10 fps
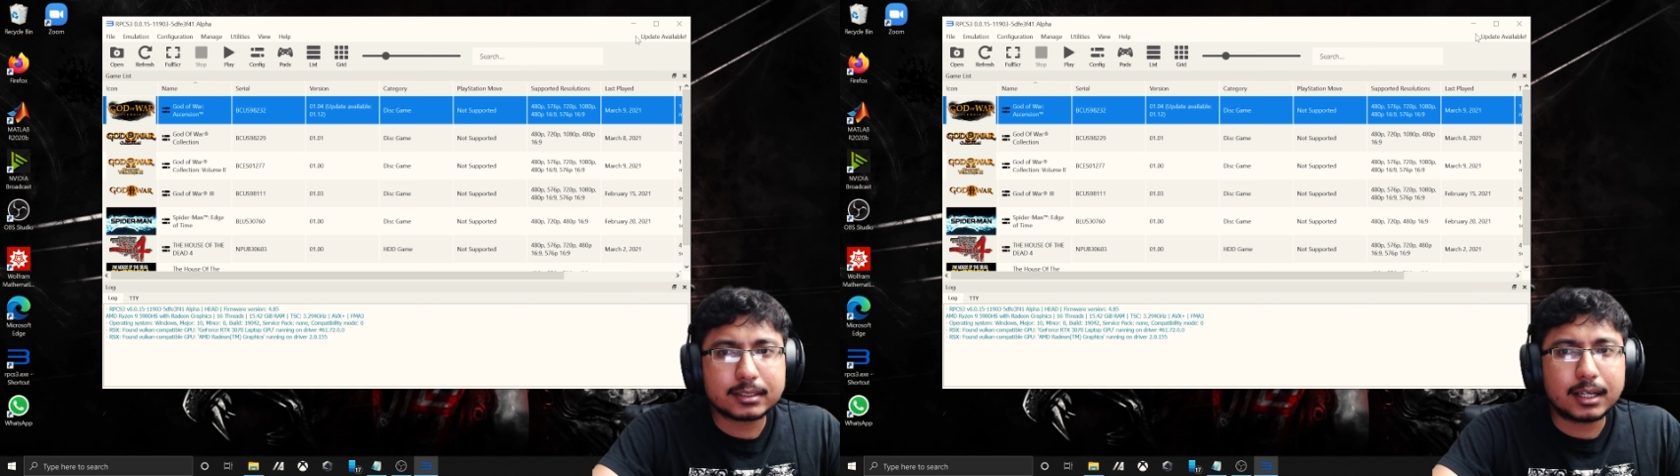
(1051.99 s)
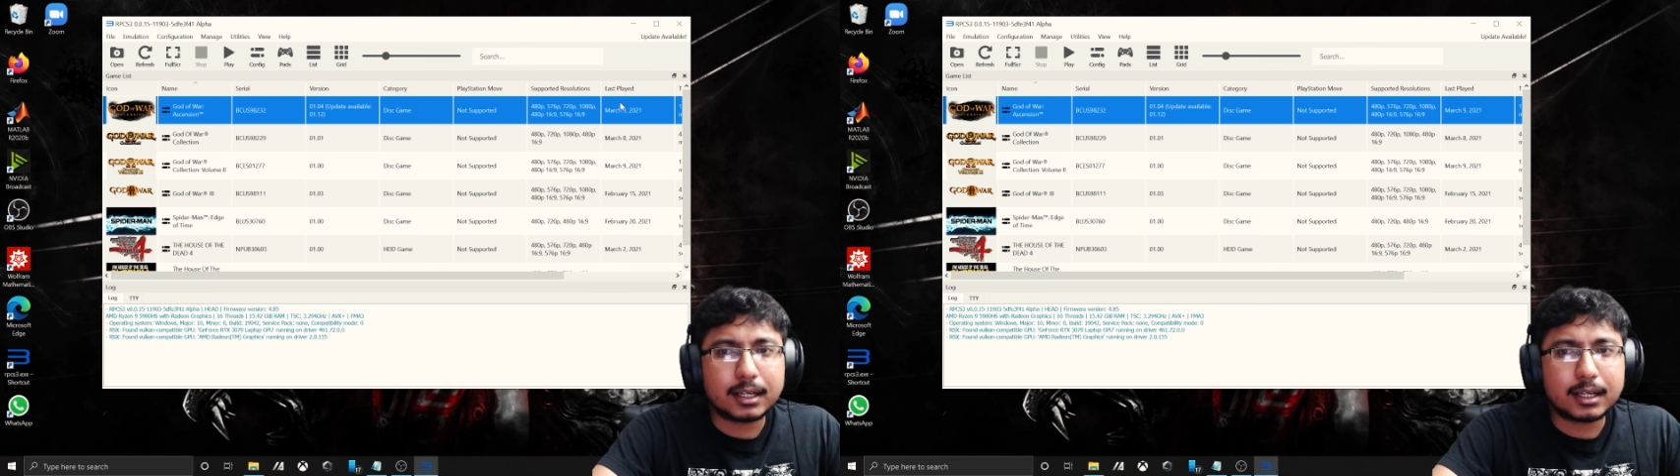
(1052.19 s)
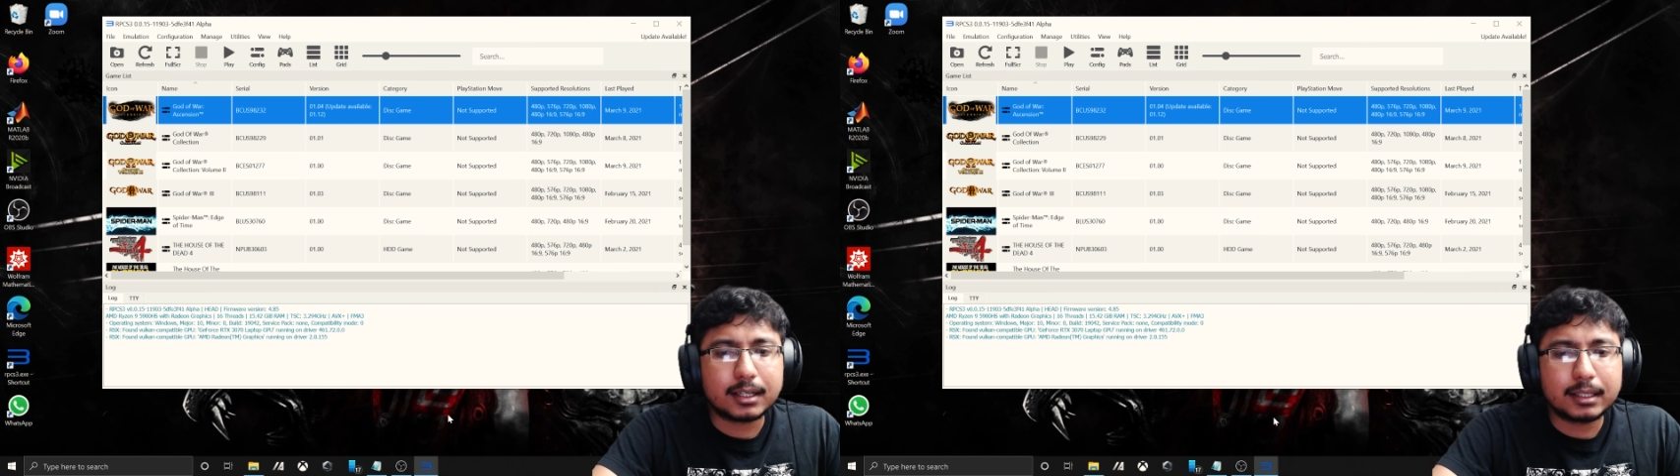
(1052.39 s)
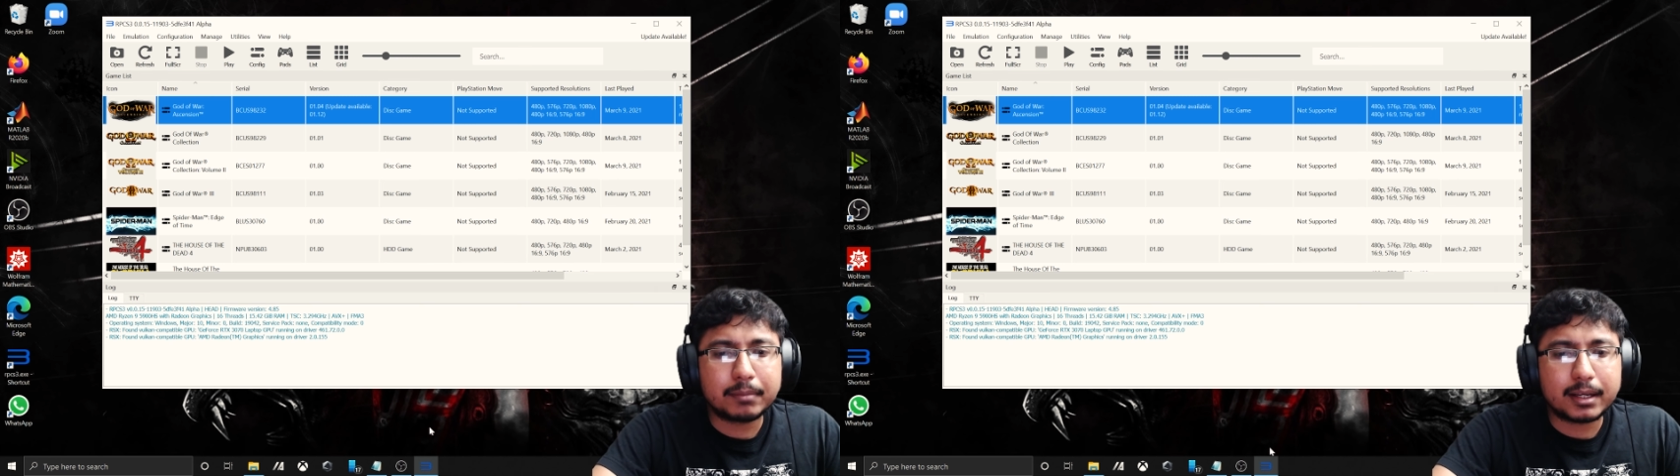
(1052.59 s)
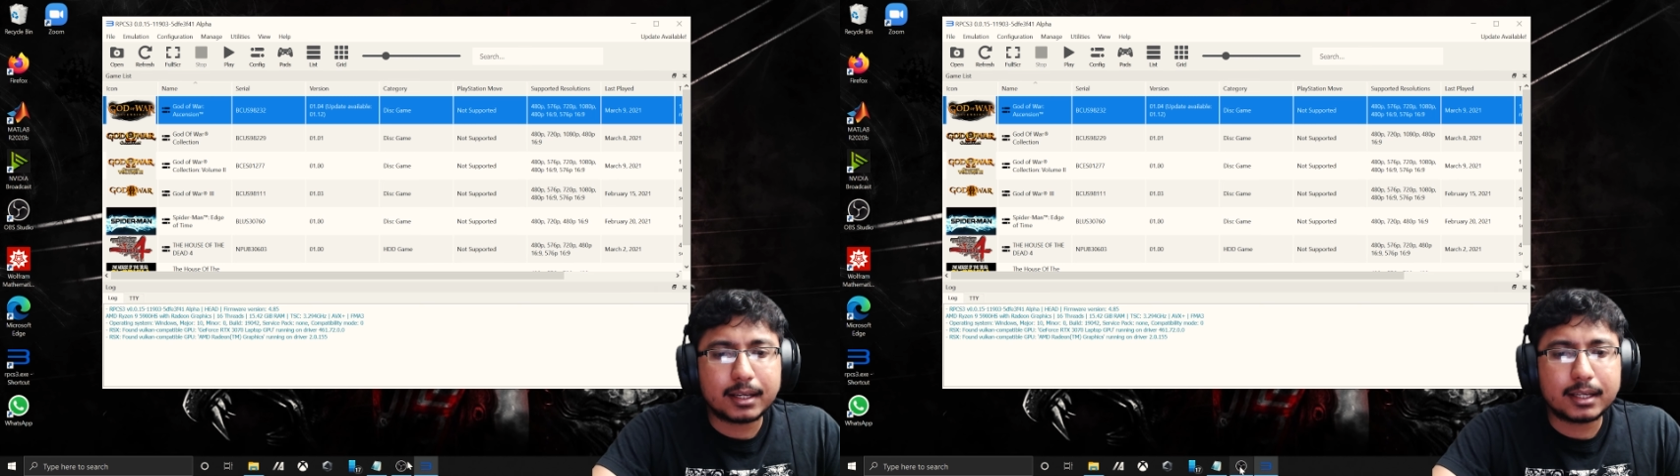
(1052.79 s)
in
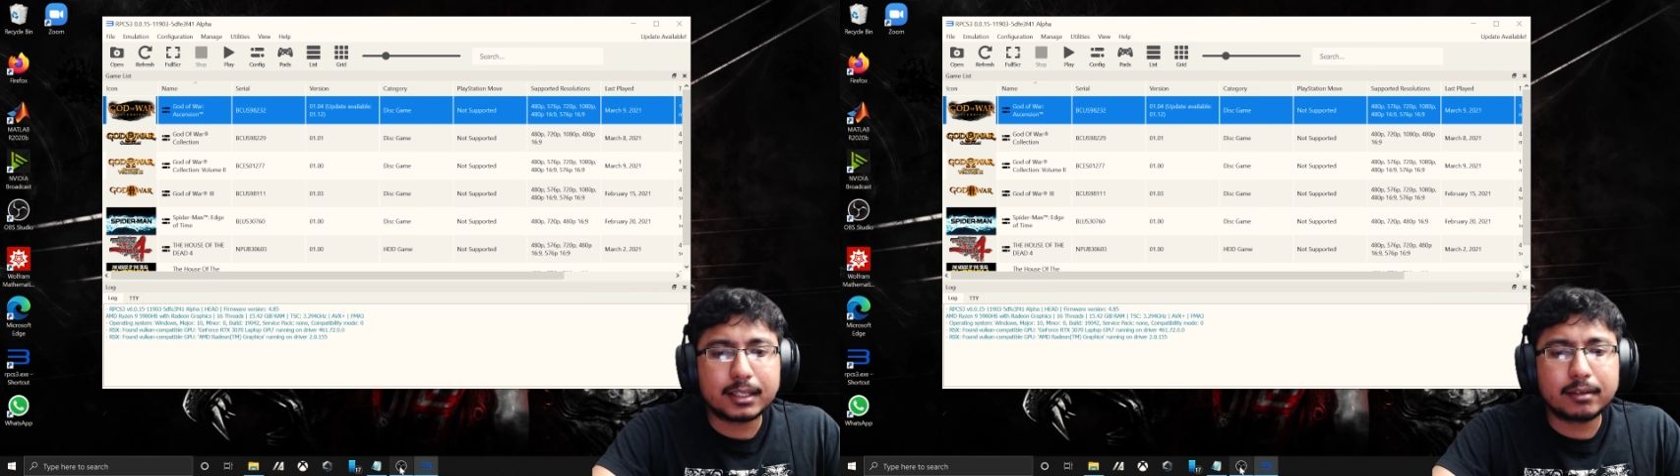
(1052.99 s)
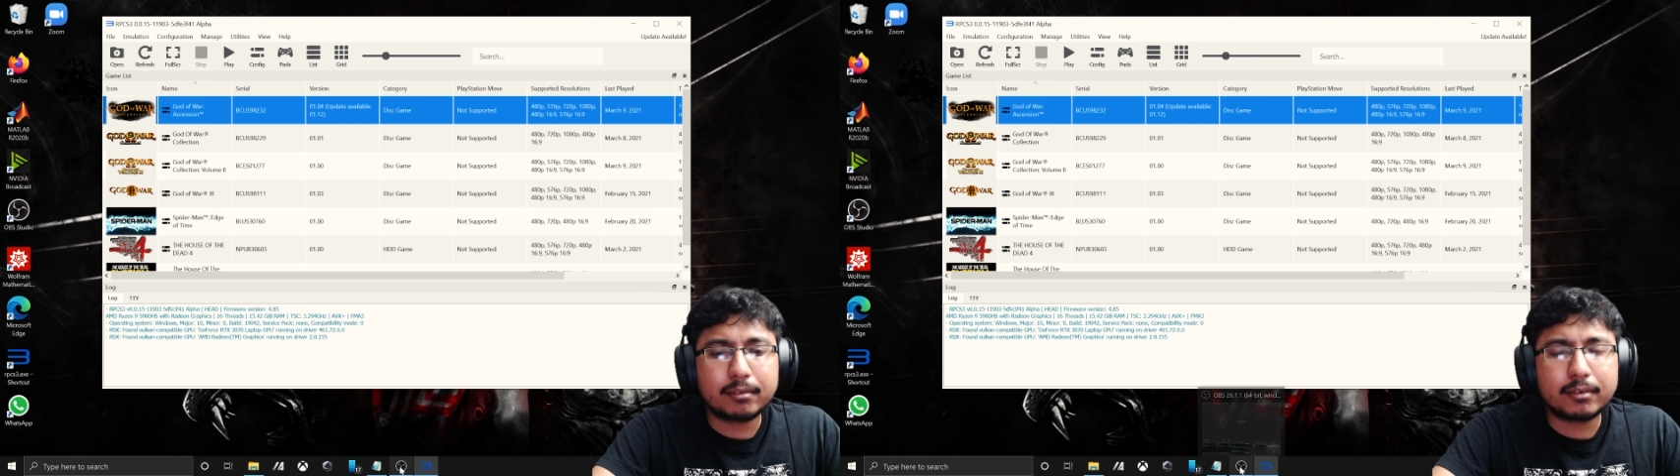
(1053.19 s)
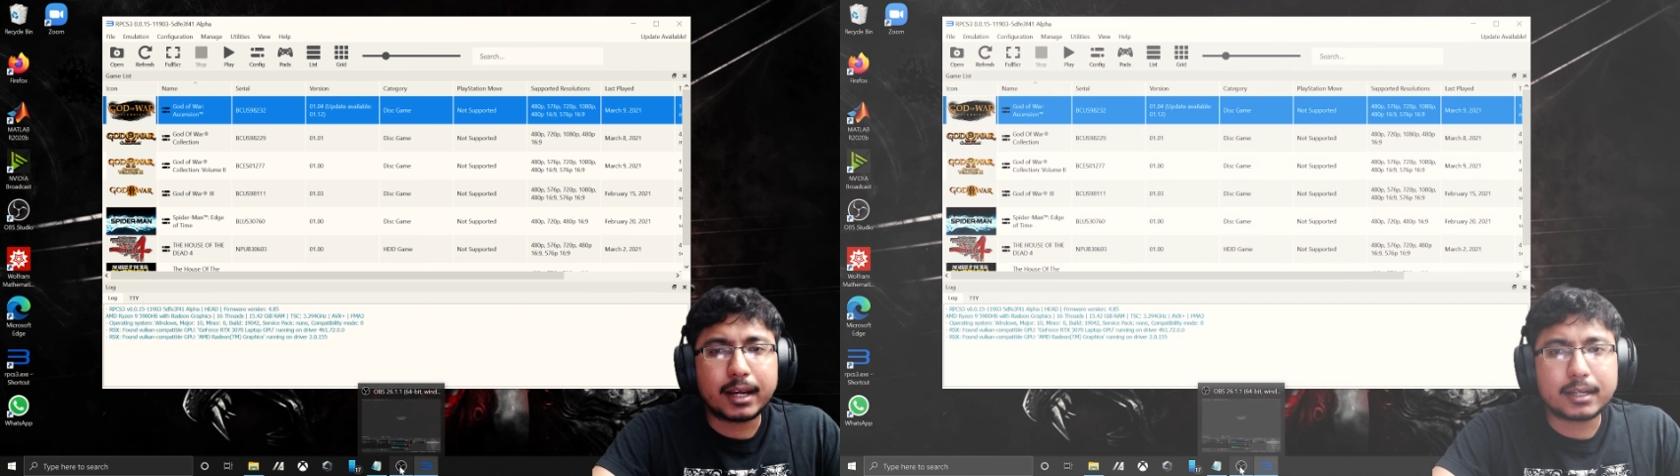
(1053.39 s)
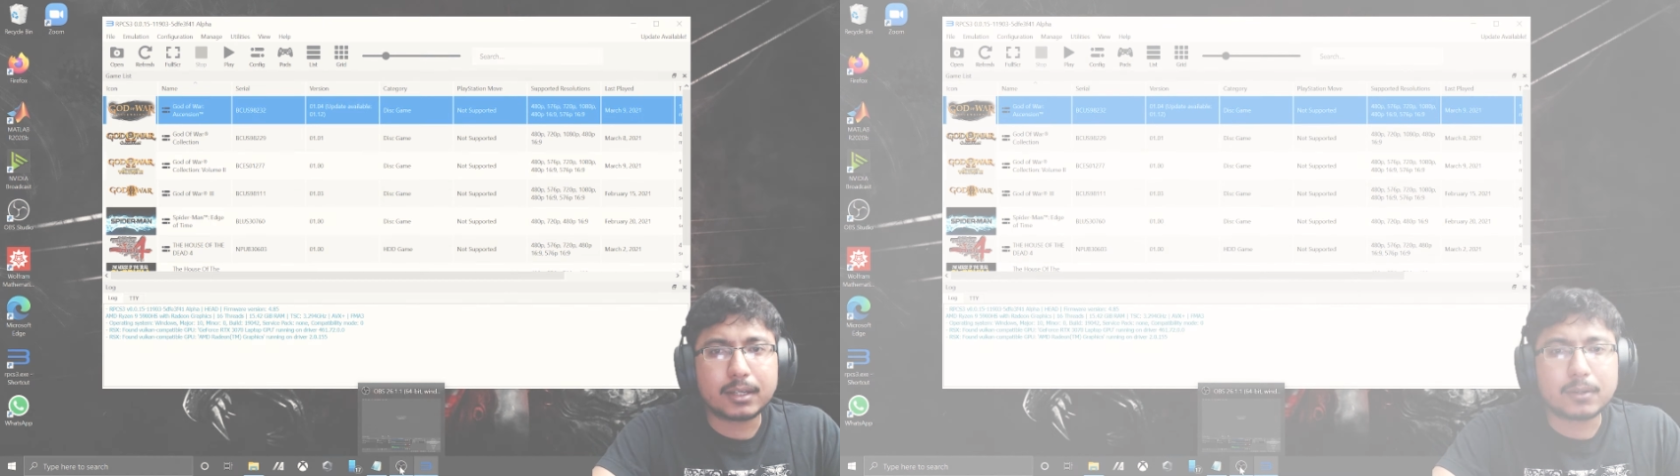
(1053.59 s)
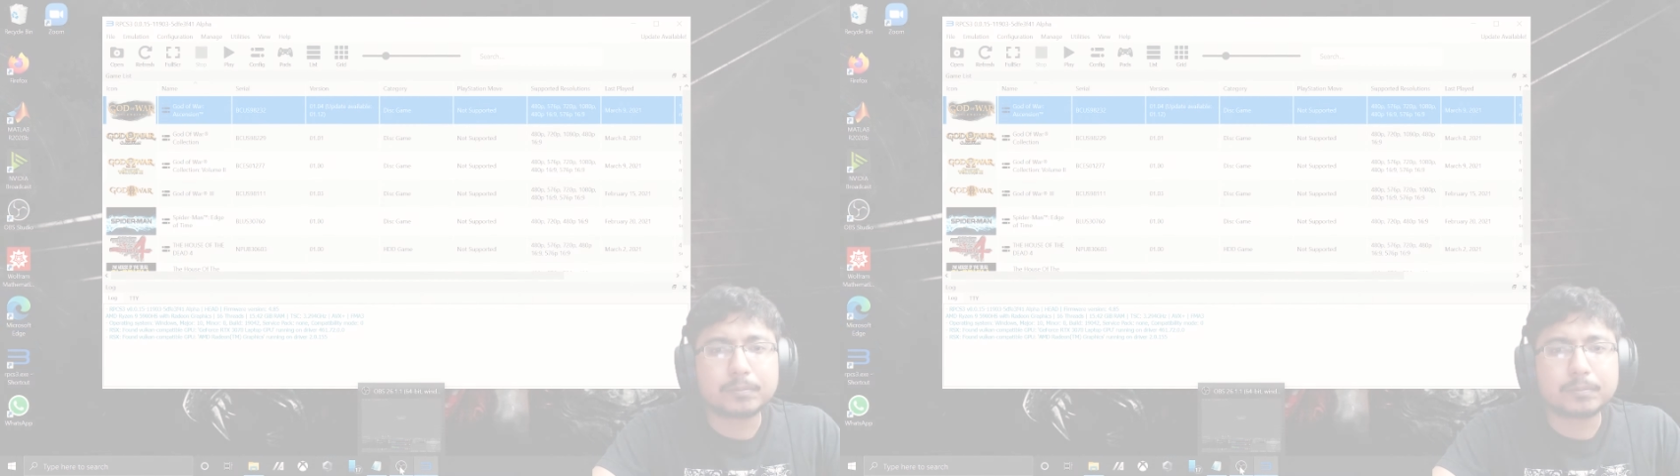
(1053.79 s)
my right now.